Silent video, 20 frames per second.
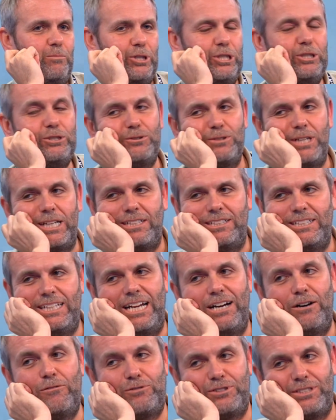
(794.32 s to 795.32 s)
you do
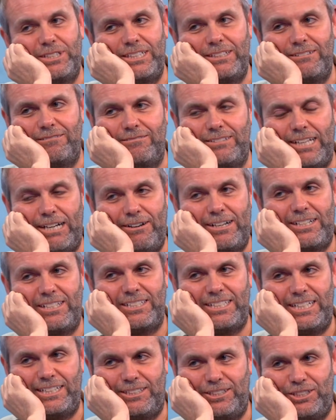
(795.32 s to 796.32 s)
obviously
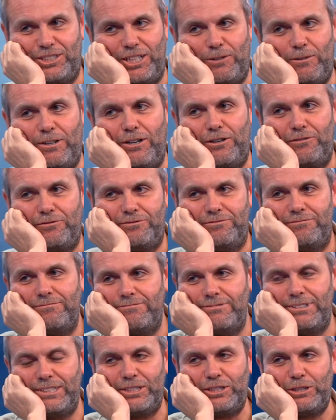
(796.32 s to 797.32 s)
directors like to show it off
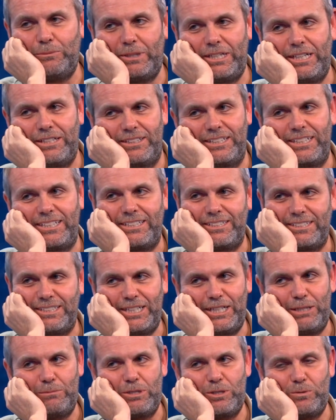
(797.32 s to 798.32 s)
a little bit, I think, at
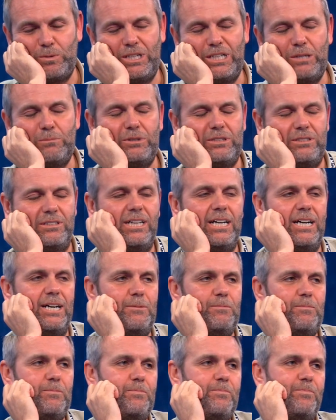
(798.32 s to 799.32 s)
times as well. But
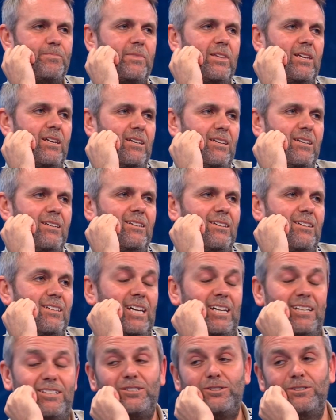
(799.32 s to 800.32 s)

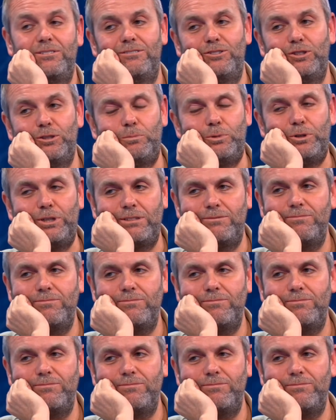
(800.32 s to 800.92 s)
it's a good point.